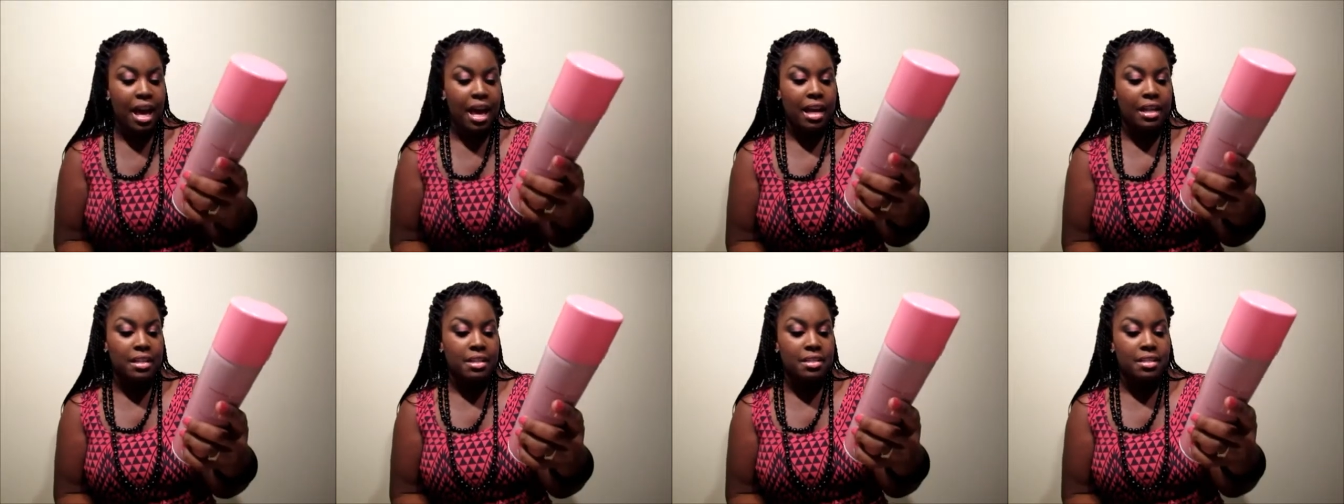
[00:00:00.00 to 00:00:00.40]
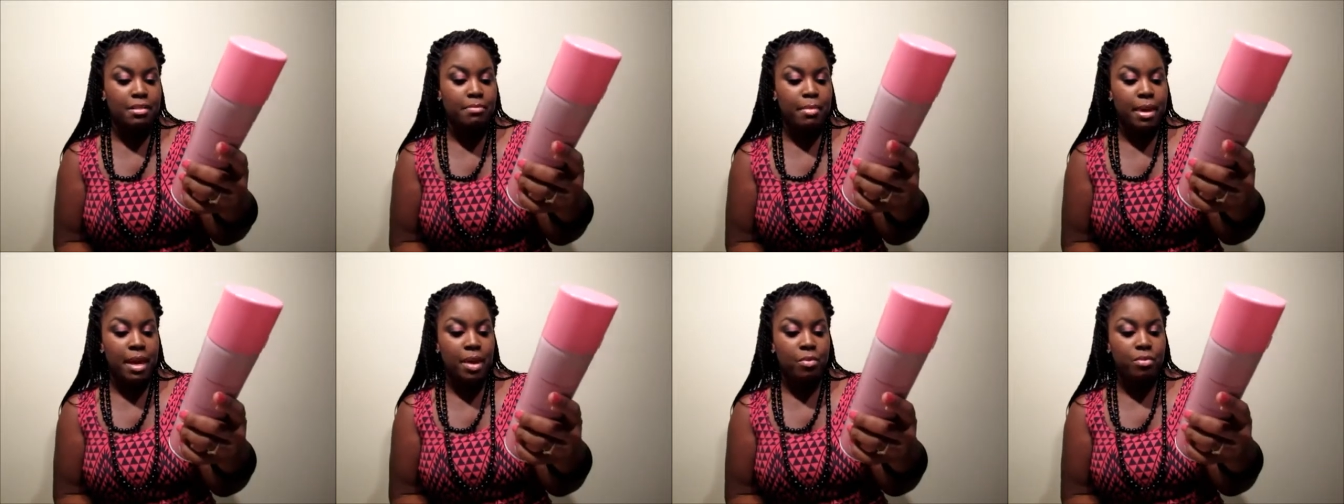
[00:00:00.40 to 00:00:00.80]
and it's
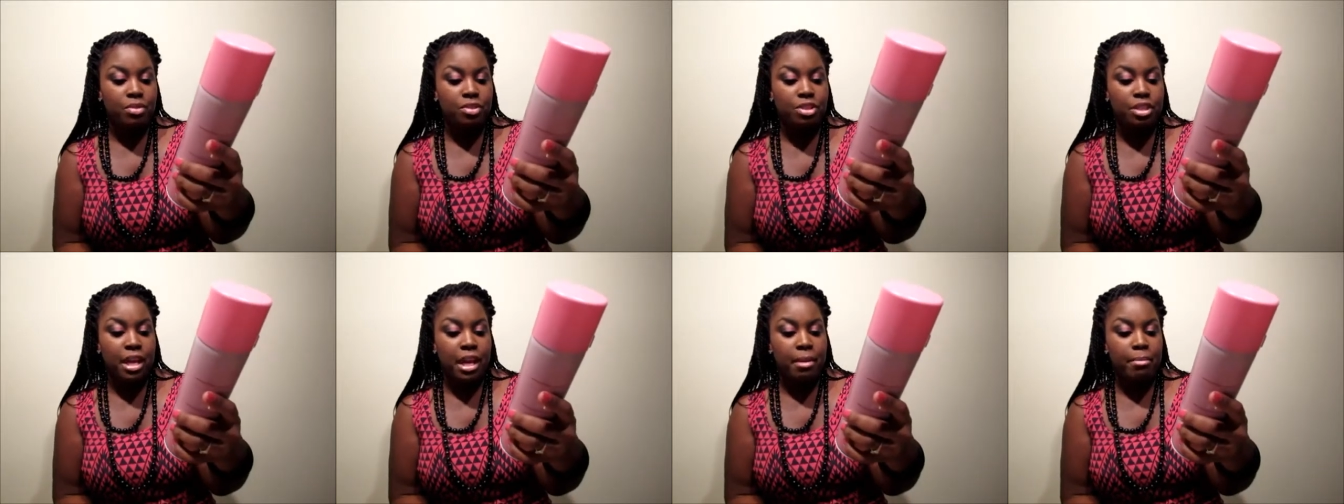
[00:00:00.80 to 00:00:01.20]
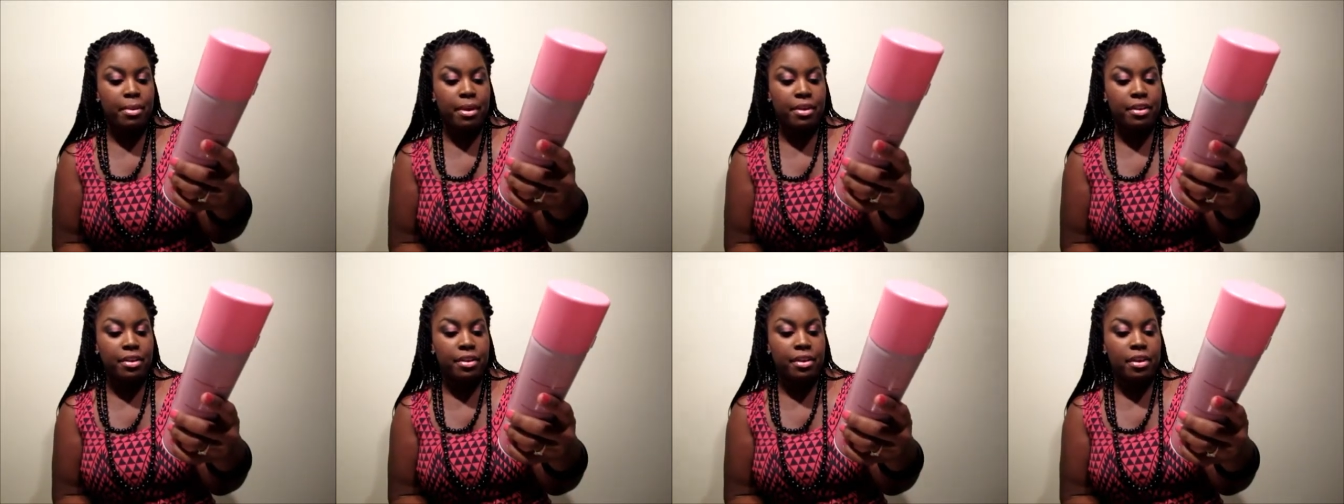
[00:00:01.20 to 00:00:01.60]
made with shea
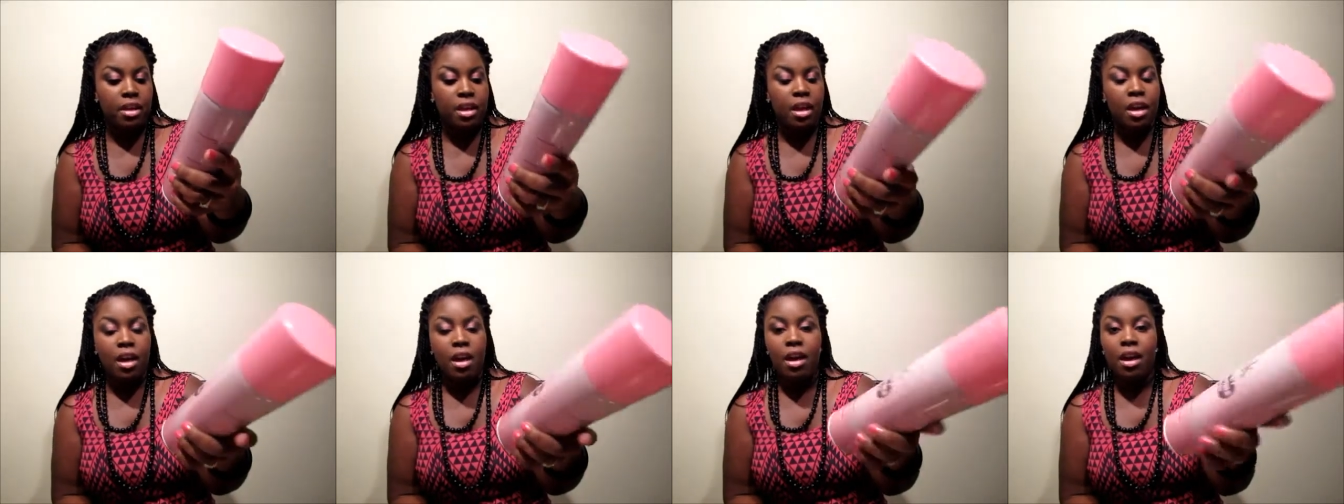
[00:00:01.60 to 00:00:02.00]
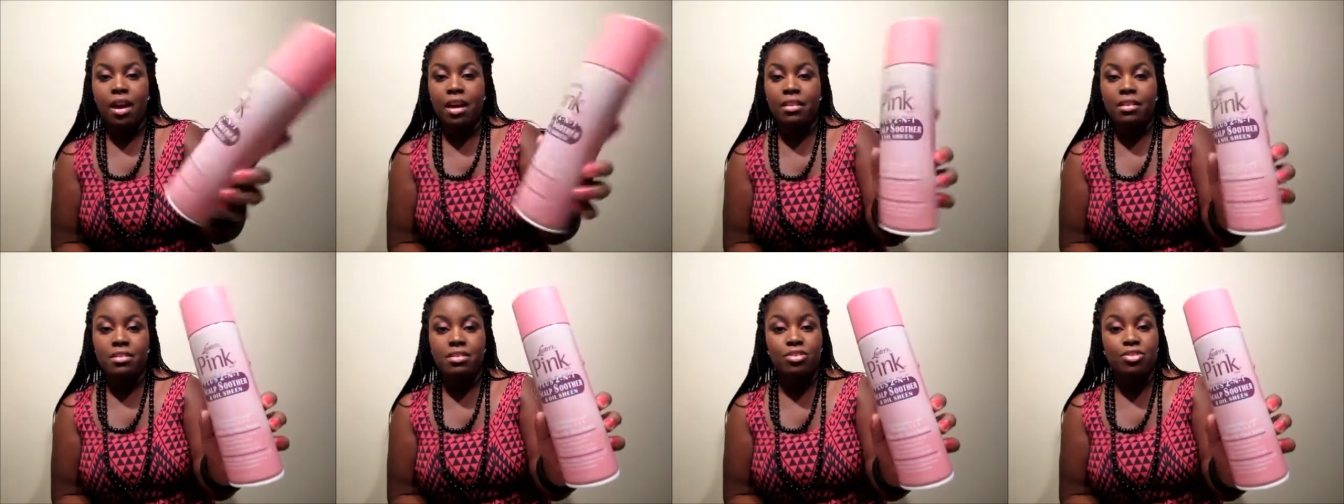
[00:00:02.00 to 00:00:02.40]
butter,
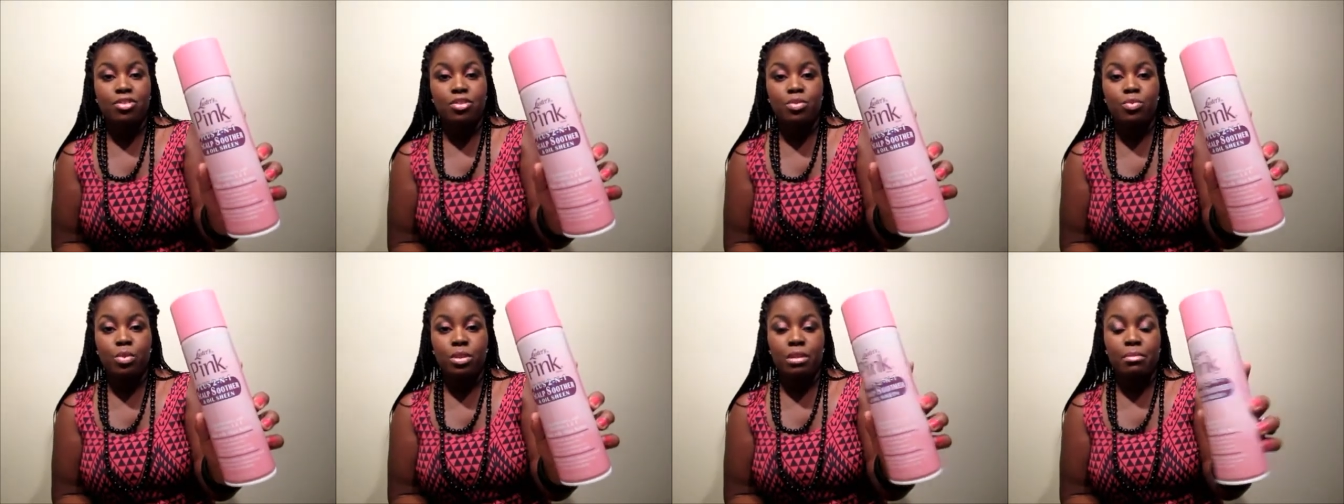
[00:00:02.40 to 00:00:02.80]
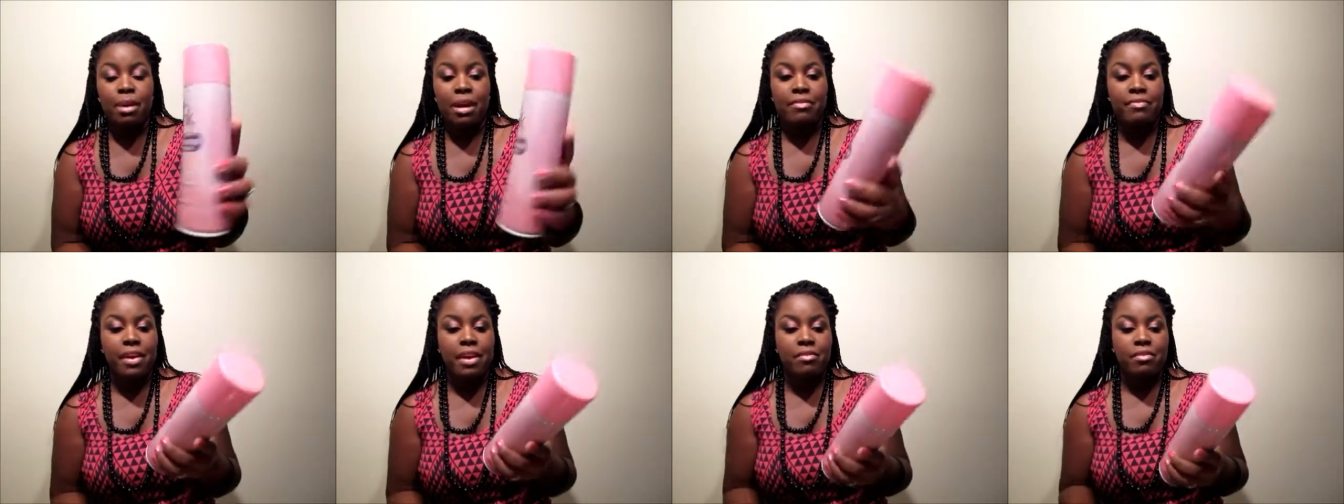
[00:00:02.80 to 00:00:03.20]
and this is just one of my
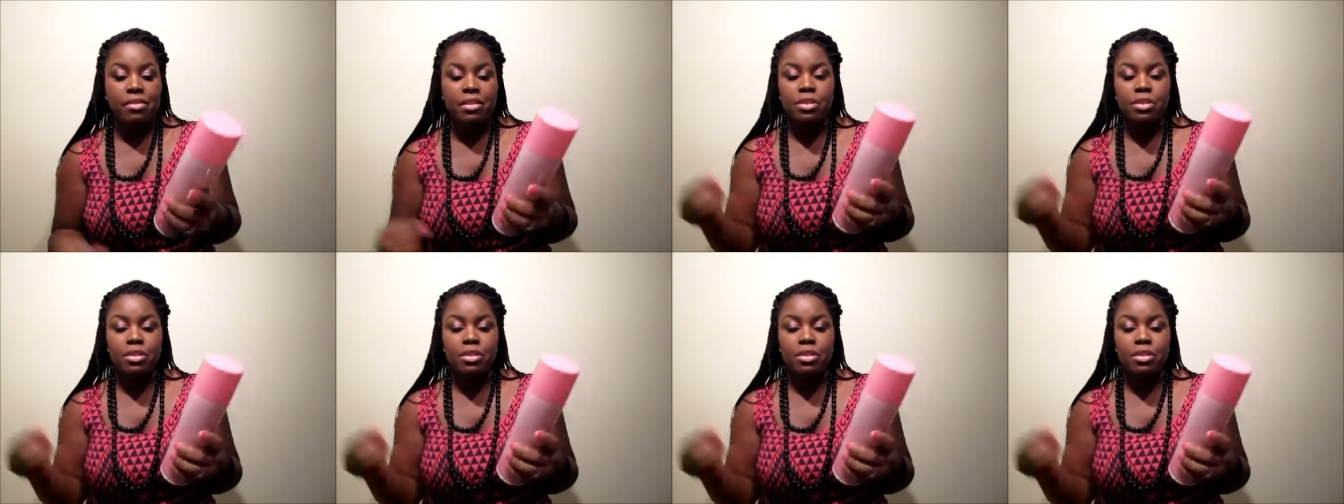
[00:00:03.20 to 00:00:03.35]
favorite.